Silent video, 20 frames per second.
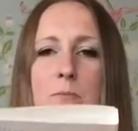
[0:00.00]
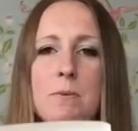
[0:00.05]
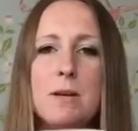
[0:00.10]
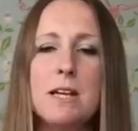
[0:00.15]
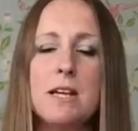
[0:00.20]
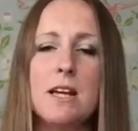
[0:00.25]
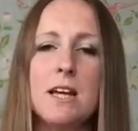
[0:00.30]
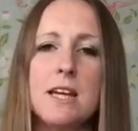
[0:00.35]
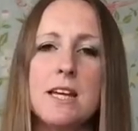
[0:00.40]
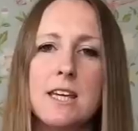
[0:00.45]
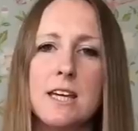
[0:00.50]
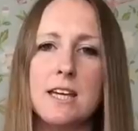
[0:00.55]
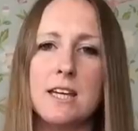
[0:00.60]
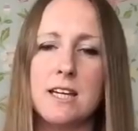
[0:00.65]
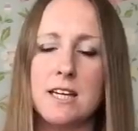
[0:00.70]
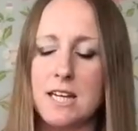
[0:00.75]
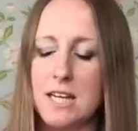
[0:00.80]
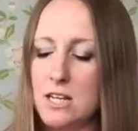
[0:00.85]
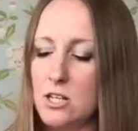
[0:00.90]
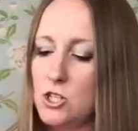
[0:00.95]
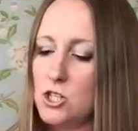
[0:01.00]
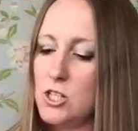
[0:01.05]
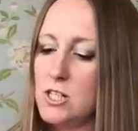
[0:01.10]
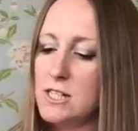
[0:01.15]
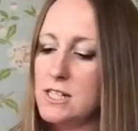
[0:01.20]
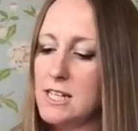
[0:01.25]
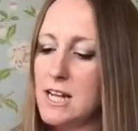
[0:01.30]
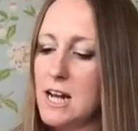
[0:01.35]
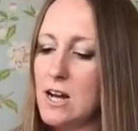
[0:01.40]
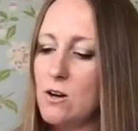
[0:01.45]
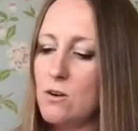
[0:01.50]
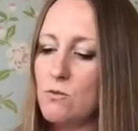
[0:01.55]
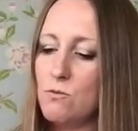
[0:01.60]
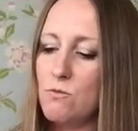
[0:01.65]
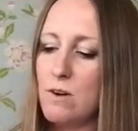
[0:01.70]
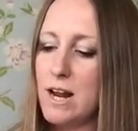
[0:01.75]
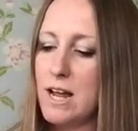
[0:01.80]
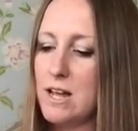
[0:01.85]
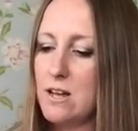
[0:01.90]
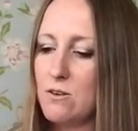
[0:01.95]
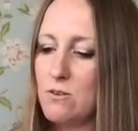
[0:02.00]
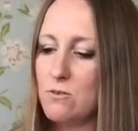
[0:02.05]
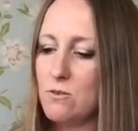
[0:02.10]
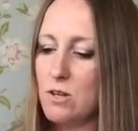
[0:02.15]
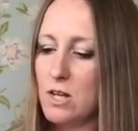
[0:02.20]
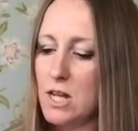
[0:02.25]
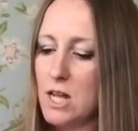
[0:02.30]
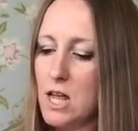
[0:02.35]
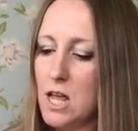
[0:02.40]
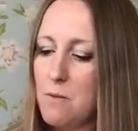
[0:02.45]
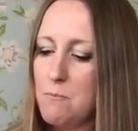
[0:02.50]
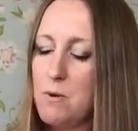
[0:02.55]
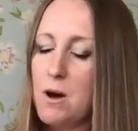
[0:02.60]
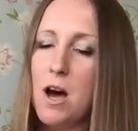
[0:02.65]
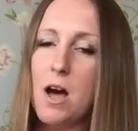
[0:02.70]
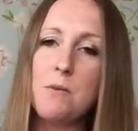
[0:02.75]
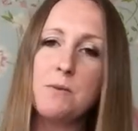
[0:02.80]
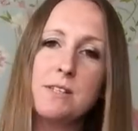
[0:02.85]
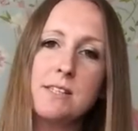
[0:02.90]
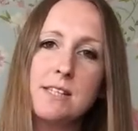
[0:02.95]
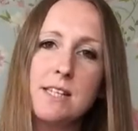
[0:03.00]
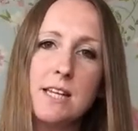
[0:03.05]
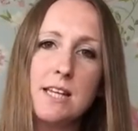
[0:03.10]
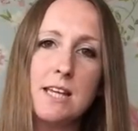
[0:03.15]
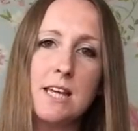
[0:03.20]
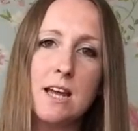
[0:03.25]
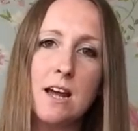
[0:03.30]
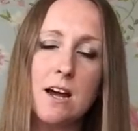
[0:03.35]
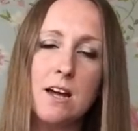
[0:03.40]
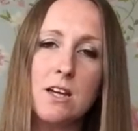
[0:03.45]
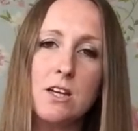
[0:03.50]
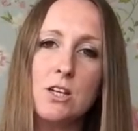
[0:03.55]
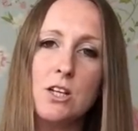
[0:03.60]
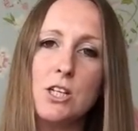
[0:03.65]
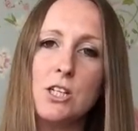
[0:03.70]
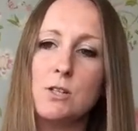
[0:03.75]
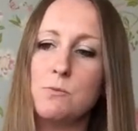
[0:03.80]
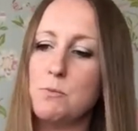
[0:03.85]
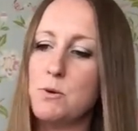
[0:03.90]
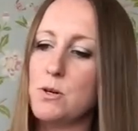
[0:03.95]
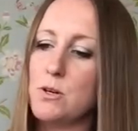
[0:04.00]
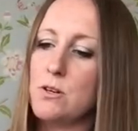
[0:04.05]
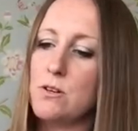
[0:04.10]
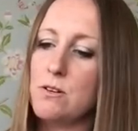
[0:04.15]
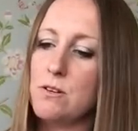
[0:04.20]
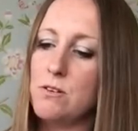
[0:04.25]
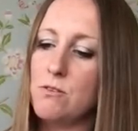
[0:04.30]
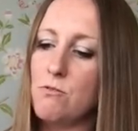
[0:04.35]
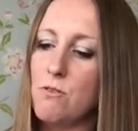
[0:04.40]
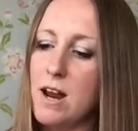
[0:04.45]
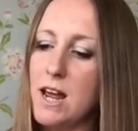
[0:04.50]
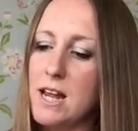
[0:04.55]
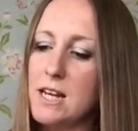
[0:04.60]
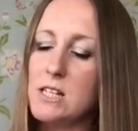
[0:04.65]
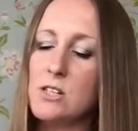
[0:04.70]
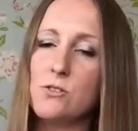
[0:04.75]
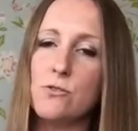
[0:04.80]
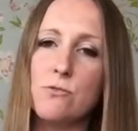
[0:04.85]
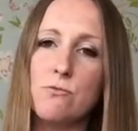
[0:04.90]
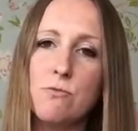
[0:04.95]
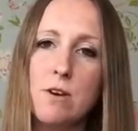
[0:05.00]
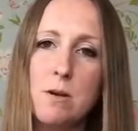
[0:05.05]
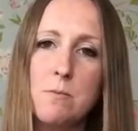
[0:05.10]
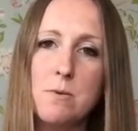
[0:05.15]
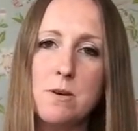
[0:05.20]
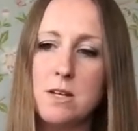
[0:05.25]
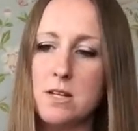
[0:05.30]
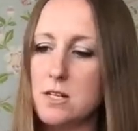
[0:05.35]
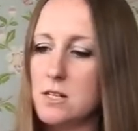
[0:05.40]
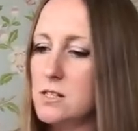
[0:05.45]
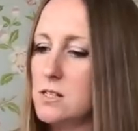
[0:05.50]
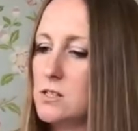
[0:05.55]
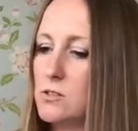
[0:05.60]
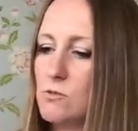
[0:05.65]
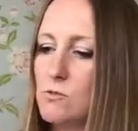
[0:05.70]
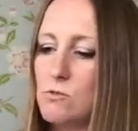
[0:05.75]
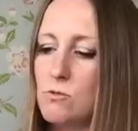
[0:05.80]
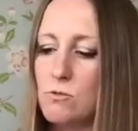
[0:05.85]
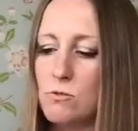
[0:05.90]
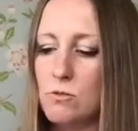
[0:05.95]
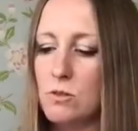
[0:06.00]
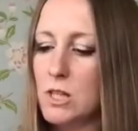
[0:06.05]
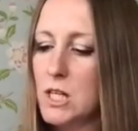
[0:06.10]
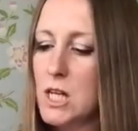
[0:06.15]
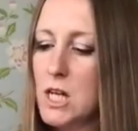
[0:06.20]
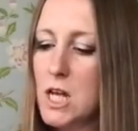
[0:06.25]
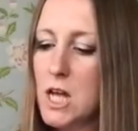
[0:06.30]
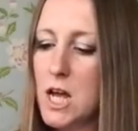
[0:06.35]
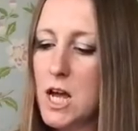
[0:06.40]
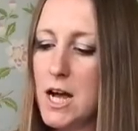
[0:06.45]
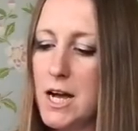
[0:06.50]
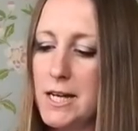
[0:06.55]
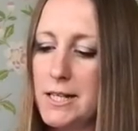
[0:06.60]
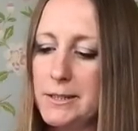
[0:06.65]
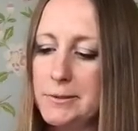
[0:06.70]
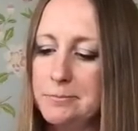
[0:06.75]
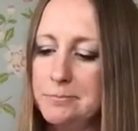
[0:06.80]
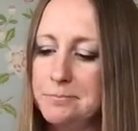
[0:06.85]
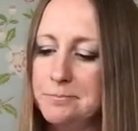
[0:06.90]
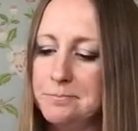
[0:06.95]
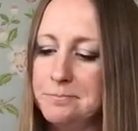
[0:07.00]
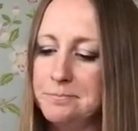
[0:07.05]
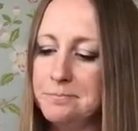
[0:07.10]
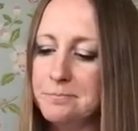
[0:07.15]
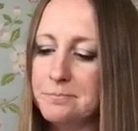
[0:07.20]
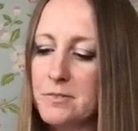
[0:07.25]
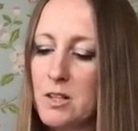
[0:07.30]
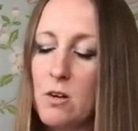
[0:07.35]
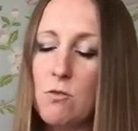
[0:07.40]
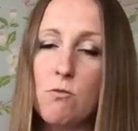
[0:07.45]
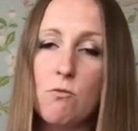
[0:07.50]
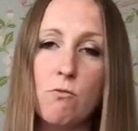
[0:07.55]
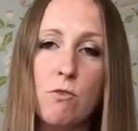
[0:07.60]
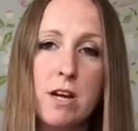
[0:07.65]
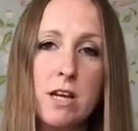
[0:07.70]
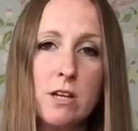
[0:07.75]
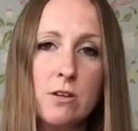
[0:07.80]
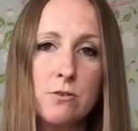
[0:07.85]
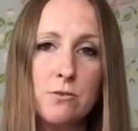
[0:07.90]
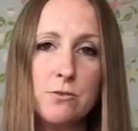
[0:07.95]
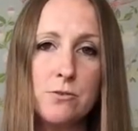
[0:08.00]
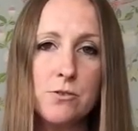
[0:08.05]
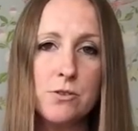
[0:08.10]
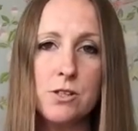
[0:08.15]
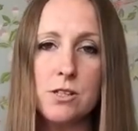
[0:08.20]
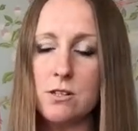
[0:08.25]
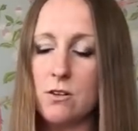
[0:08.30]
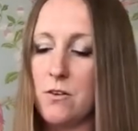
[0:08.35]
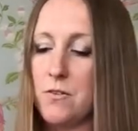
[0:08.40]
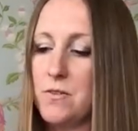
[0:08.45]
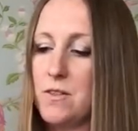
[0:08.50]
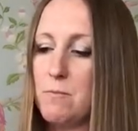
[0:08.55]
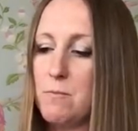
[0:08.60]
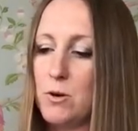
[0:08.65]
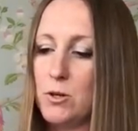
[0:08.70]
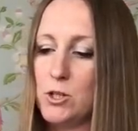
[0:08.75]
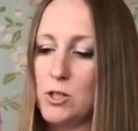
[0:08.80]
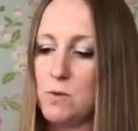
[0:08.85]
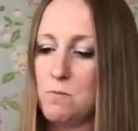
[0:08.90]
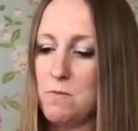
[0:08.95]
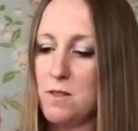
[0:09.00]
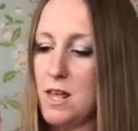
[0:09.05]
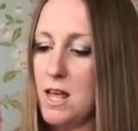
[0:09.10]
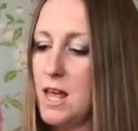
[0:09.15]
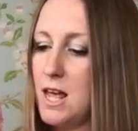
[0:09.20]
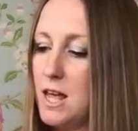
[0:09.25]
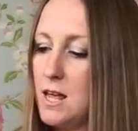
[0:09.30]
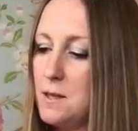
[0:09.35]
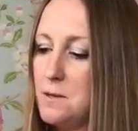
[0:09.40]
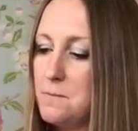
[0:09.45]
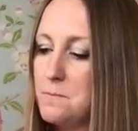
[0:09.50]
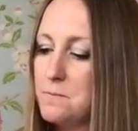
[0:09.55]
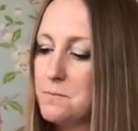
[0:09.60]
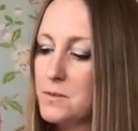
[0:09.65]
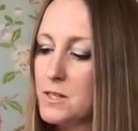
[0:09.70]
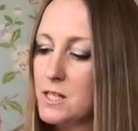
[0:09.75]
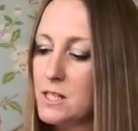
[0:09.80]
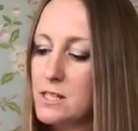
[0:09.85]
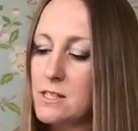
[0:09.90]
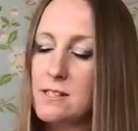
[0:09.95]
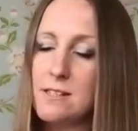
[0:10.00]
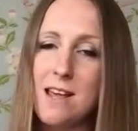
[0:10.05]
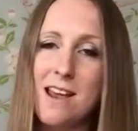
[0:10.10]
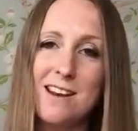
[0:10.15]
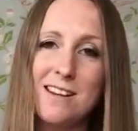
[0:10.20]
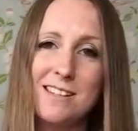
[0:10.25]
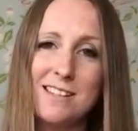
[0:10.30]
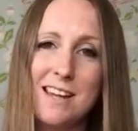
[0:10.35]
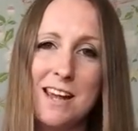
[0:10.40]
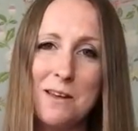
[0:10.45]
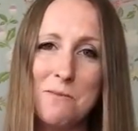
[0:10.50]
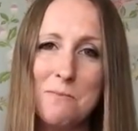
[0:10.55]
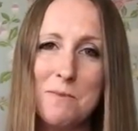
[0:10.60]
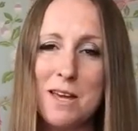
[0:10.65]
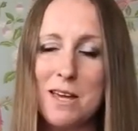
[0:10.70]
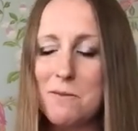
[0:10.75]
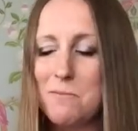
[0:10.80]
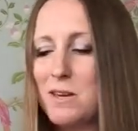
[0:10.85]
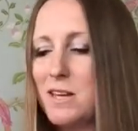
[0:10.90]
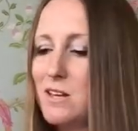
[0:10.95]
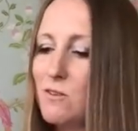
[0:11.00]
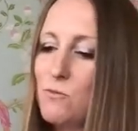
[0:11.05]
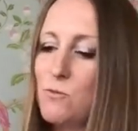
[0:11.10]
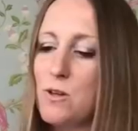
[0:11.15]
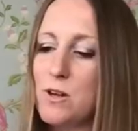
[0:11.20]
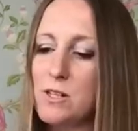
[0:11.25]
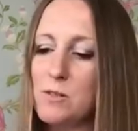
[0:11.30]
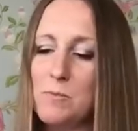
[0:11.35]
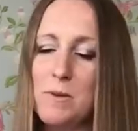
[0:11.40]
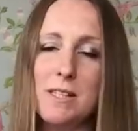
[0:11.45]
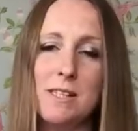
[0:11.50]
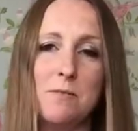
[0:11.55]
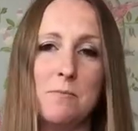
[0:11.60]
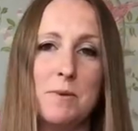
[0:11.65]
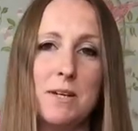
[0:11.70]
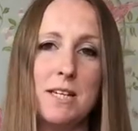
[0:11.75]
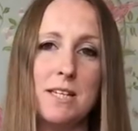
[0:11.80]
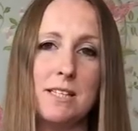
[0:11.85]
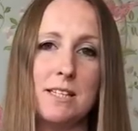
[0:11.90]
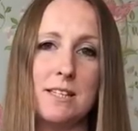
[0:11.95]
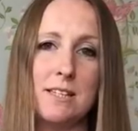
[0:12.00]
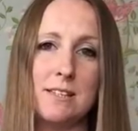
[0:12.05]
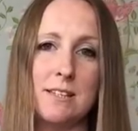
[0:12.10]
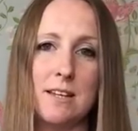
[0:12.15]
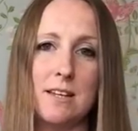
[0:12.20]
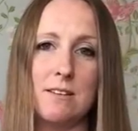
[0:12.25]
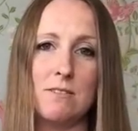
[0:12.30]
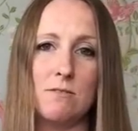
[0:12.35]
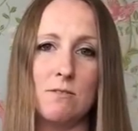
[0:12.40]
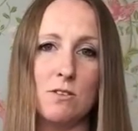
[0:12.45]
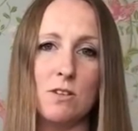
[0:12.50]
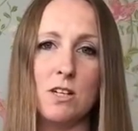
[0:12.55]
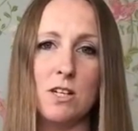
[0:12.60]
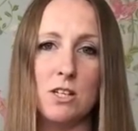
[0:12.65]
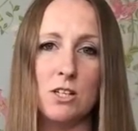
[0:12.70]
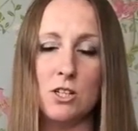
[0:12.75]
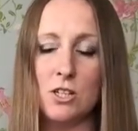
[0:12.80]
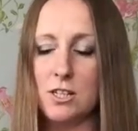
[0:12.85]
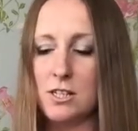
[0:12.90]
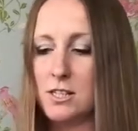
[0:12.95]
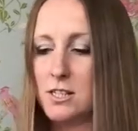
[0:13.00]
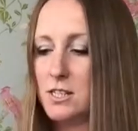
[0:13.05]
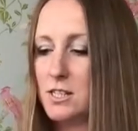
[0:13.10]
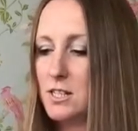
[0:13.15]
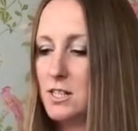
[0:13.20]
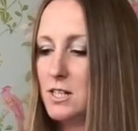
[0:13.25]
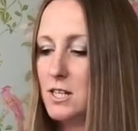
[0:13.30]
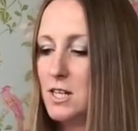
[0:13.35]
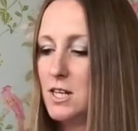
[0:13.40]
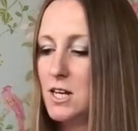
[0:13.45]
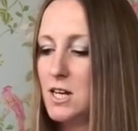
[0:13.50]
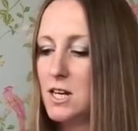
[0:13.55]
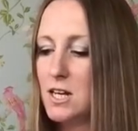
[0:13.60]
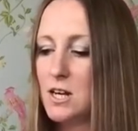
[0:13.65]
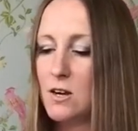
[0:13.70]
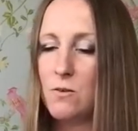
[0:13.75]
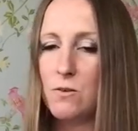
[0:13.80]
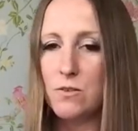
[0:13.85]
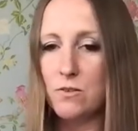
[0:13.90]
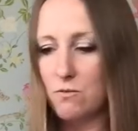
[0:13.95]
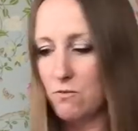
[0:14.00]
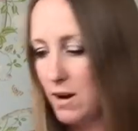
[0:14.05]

a bit like a kitchen towel rail, but I was thinking I could put threads or ribbons or um, reels on the bottom there, sellotape maybe, all those bits and pieces that can just go on the